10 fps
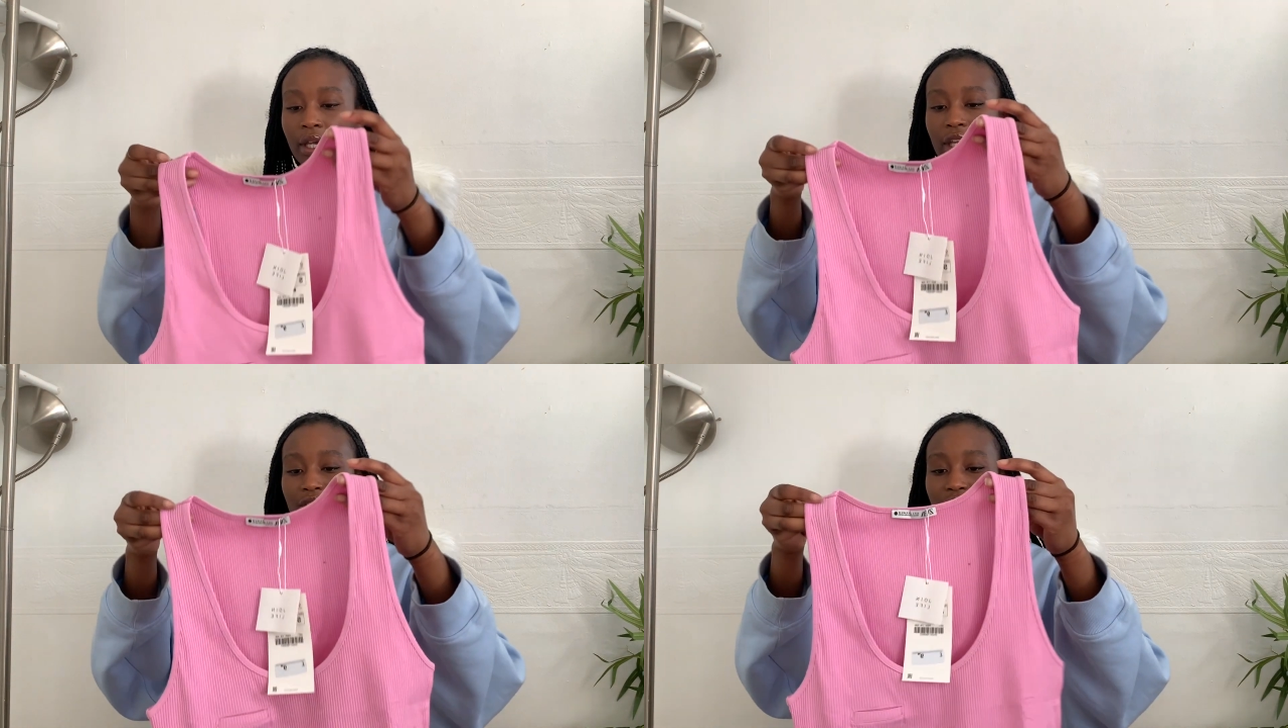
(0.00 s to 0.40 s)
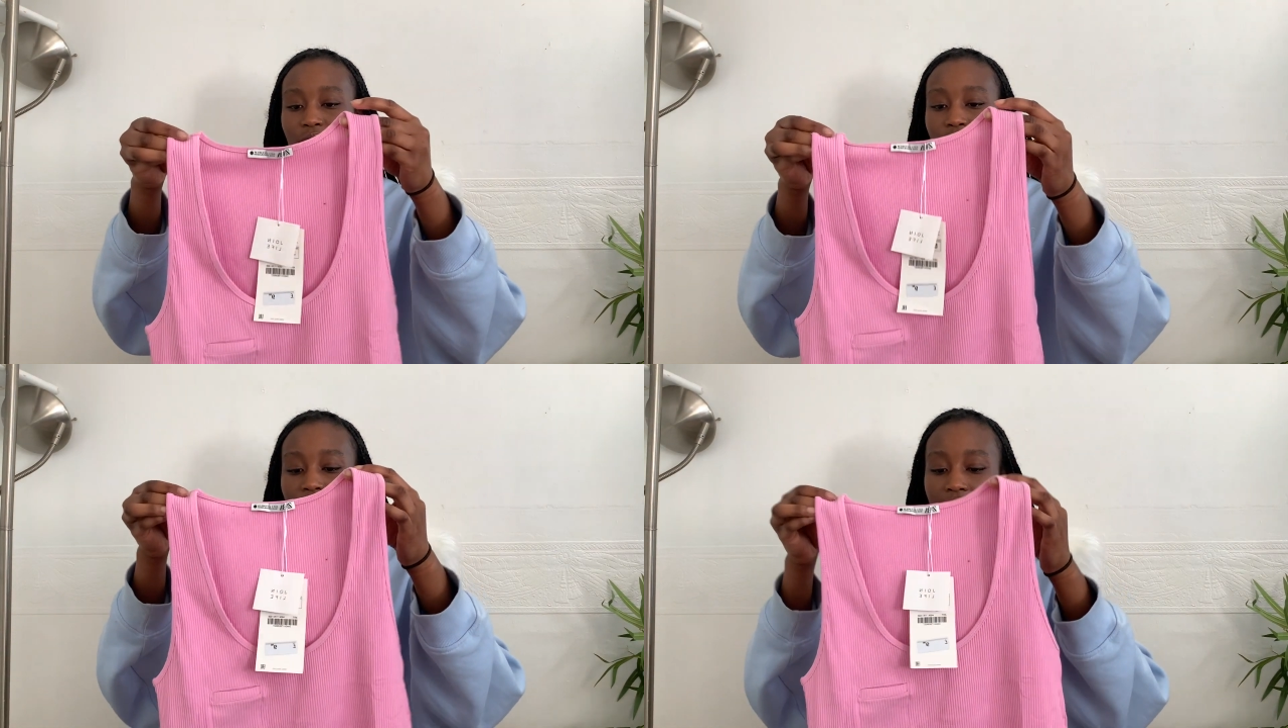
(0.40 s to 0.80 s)
It's
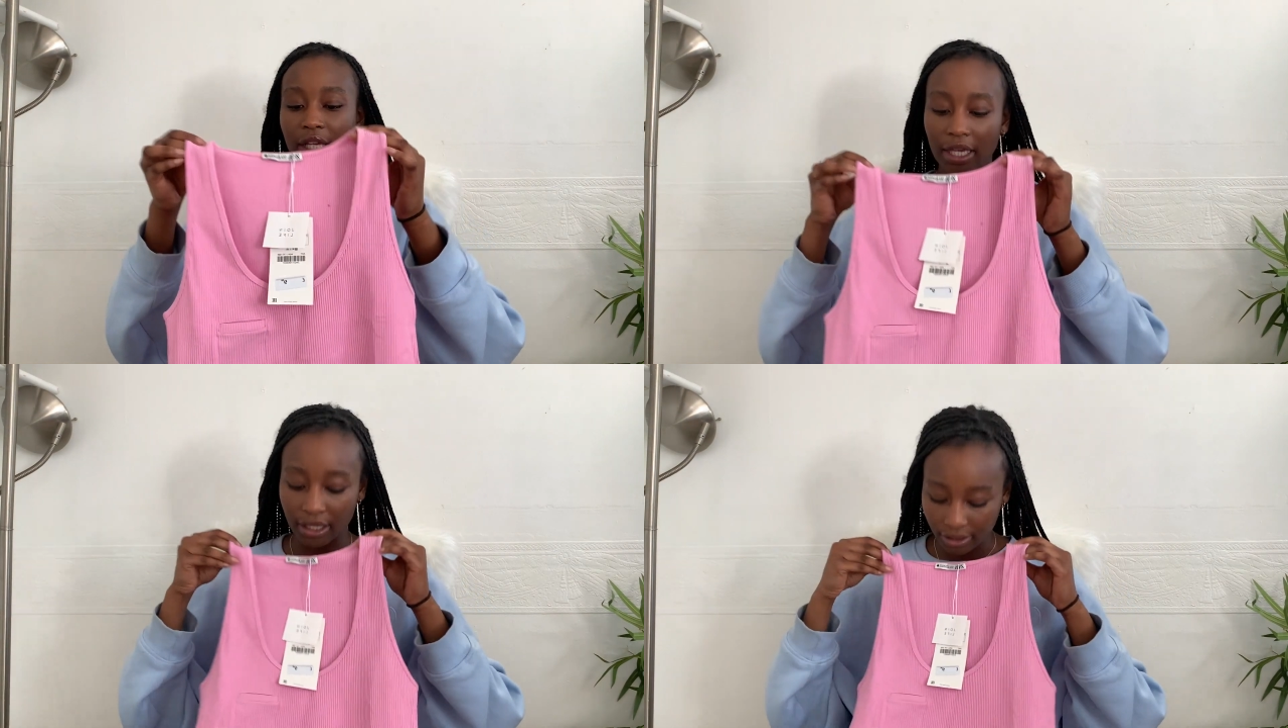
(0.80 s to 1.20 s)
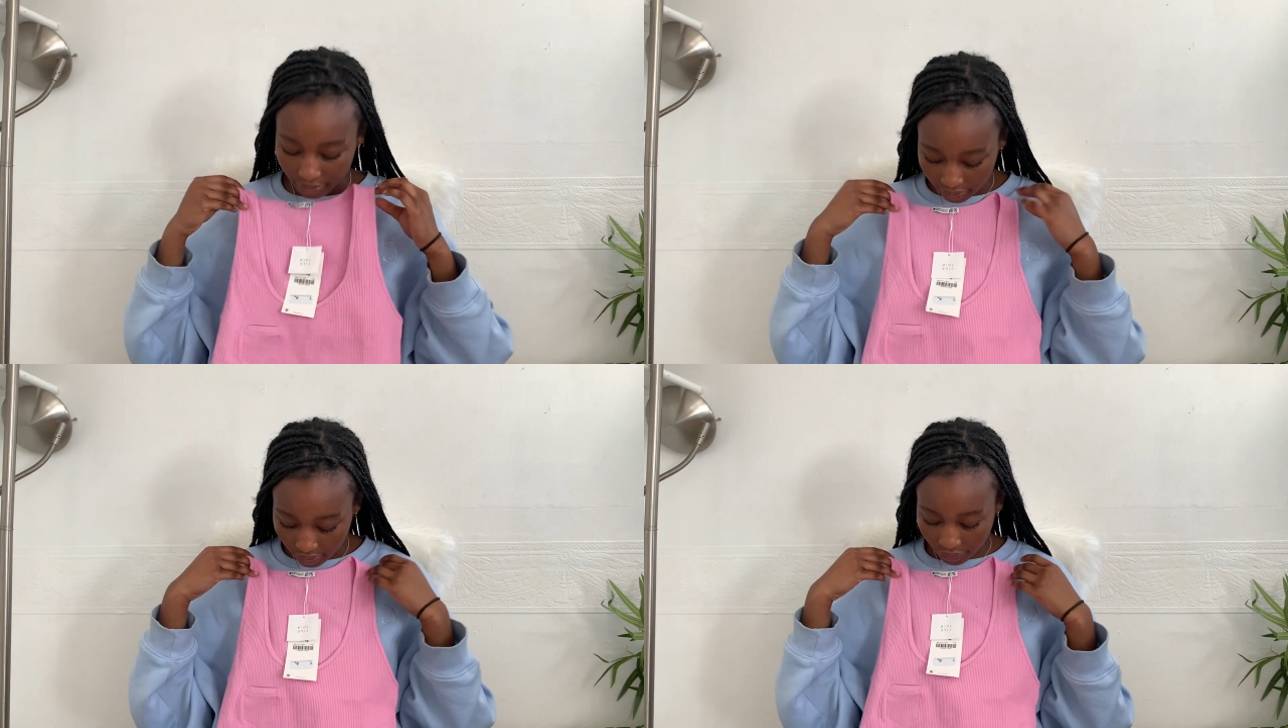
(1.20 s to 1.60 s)
not really
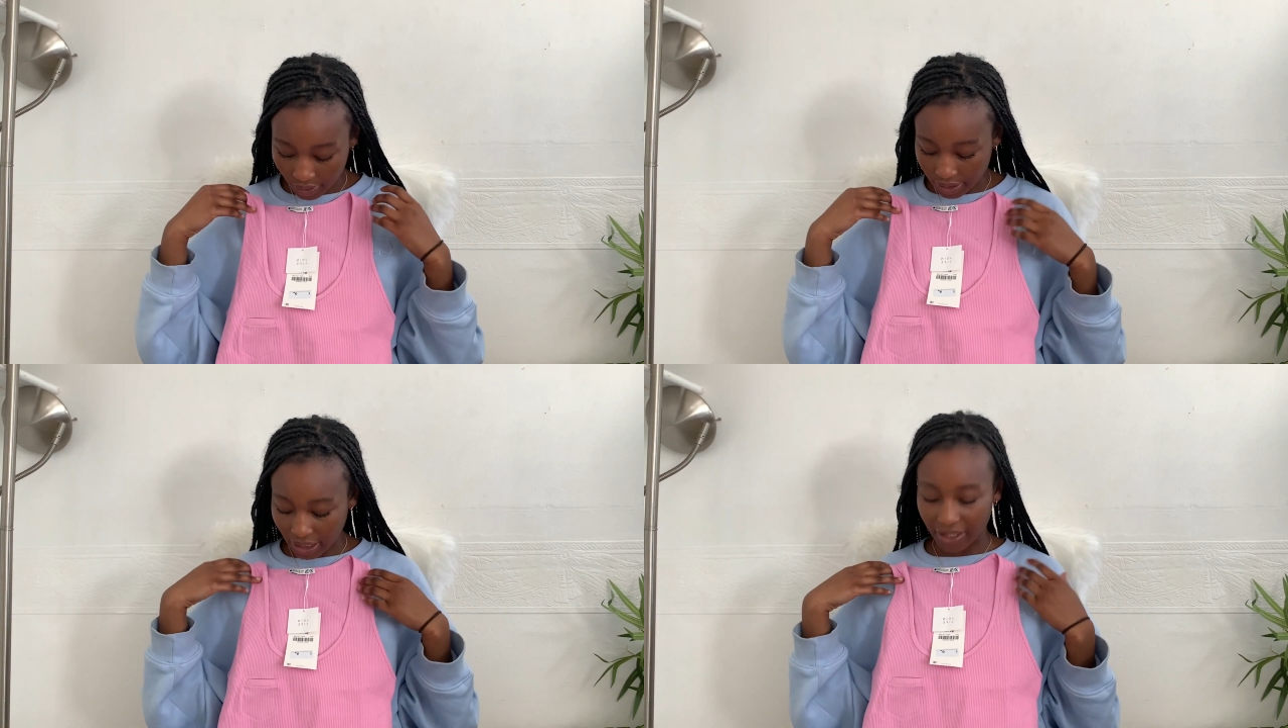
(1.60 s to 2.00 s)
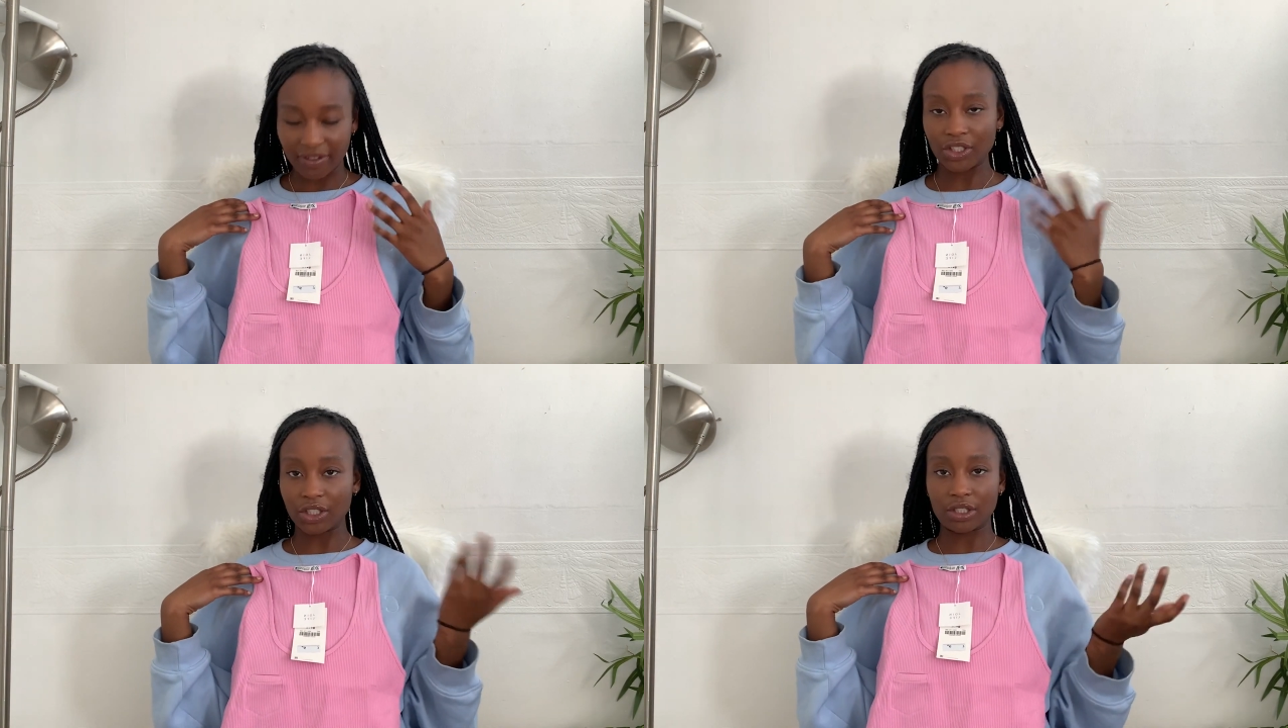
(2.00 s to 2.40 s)
racer like that,
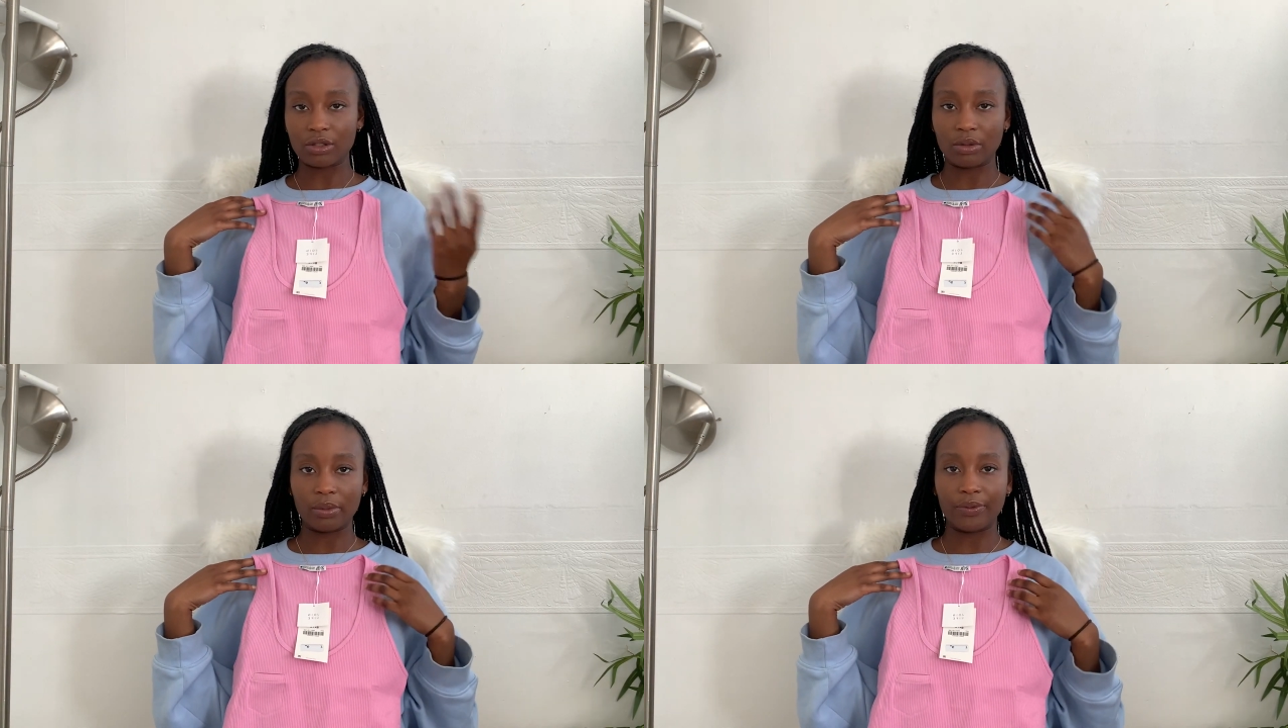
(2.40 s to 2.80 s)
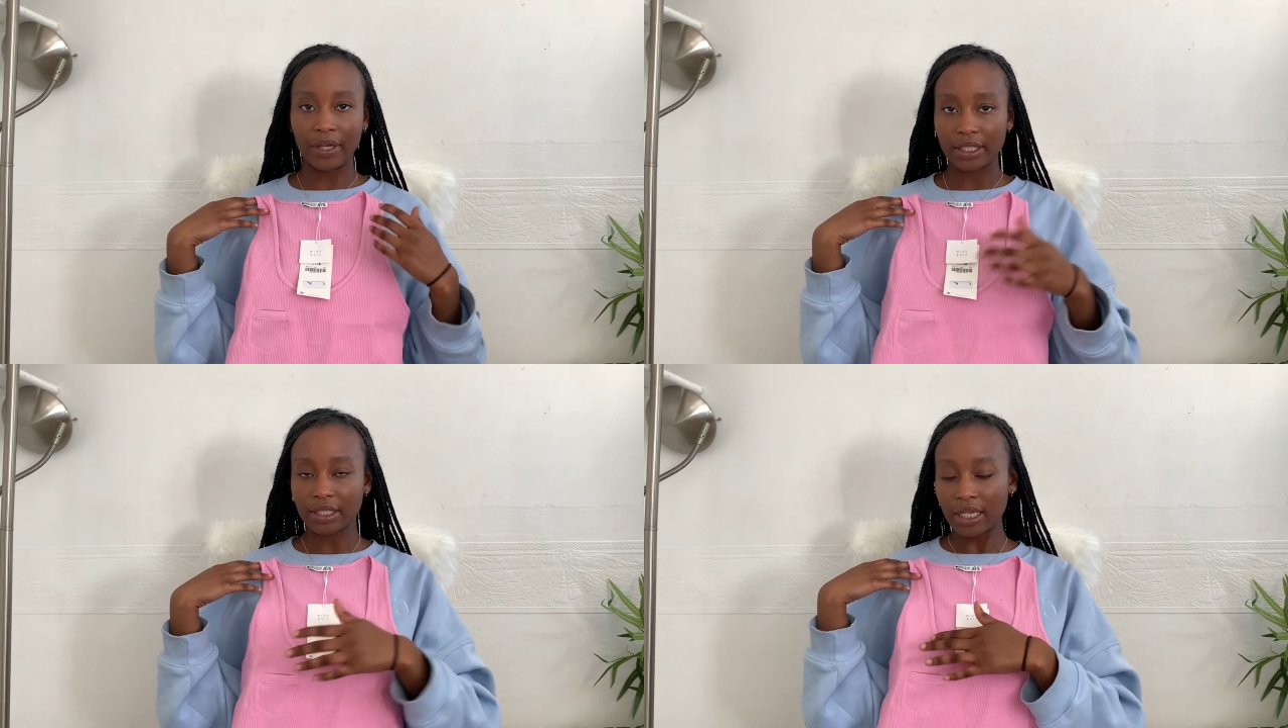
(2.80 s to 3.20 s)
it's just a normal
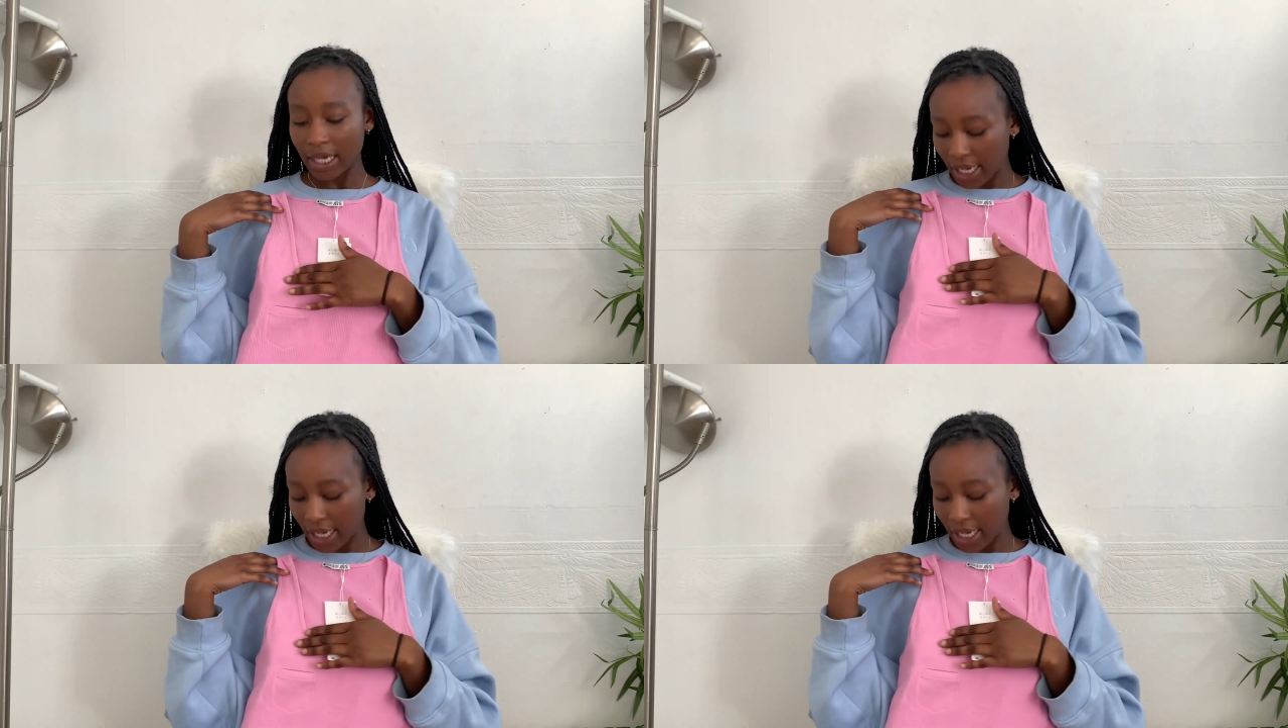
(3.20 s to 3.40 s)
vest.